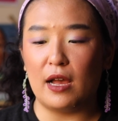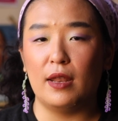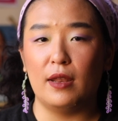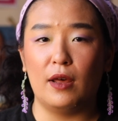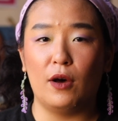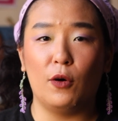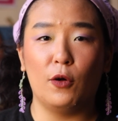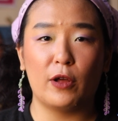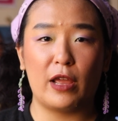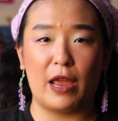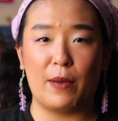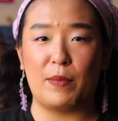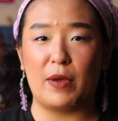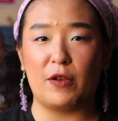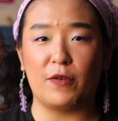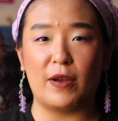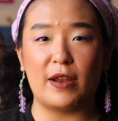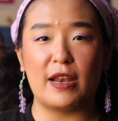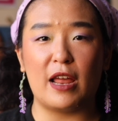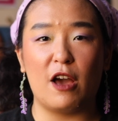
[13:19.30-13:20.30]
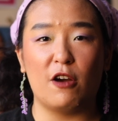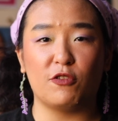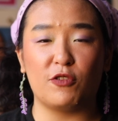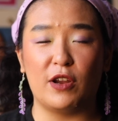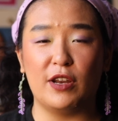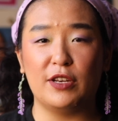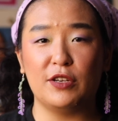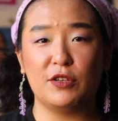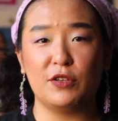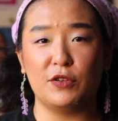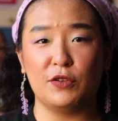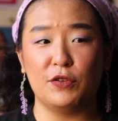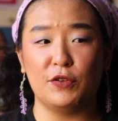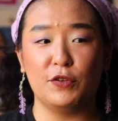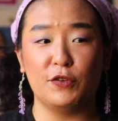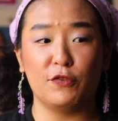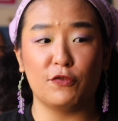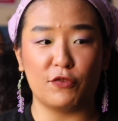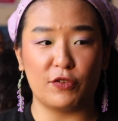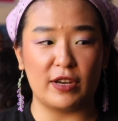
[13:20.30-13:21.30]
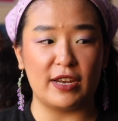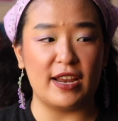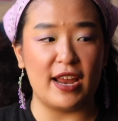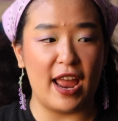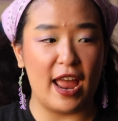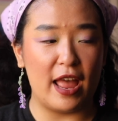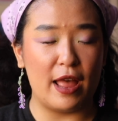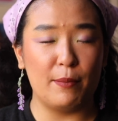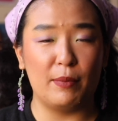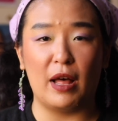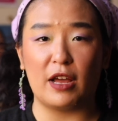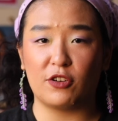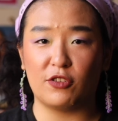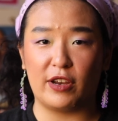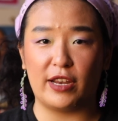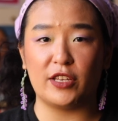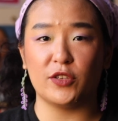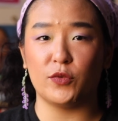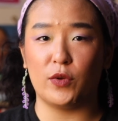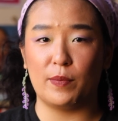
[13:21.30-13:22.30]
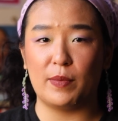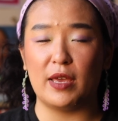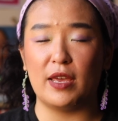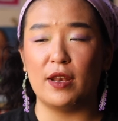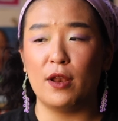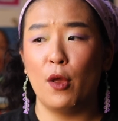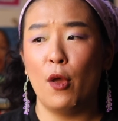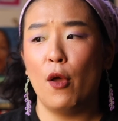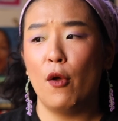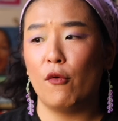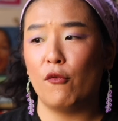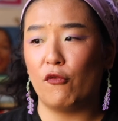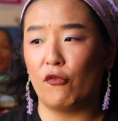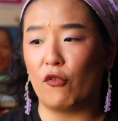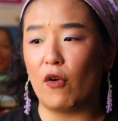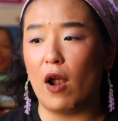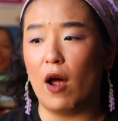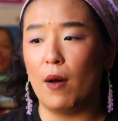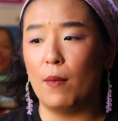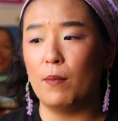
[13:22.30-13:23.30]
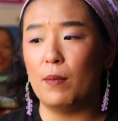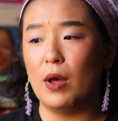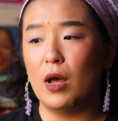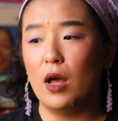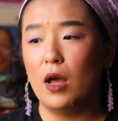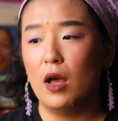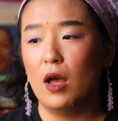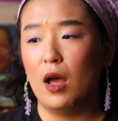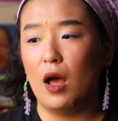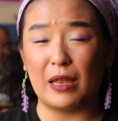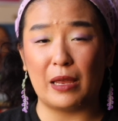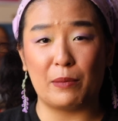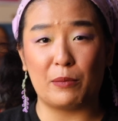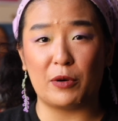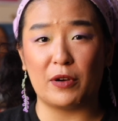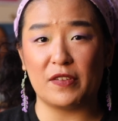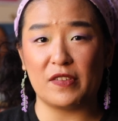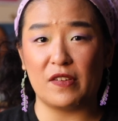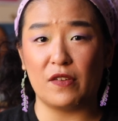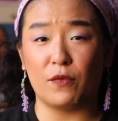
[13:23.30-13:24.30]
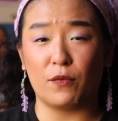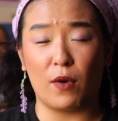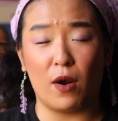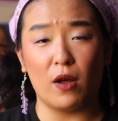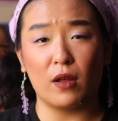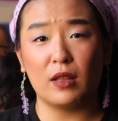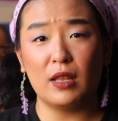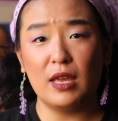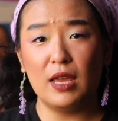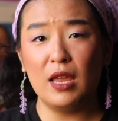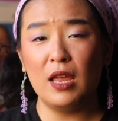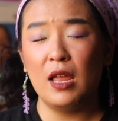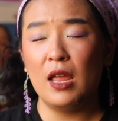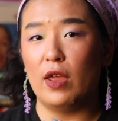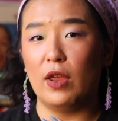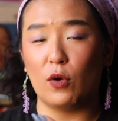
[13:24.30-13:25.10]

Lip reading: a whole campaign right now trying to free a Black trans woman from being in prison wrongly.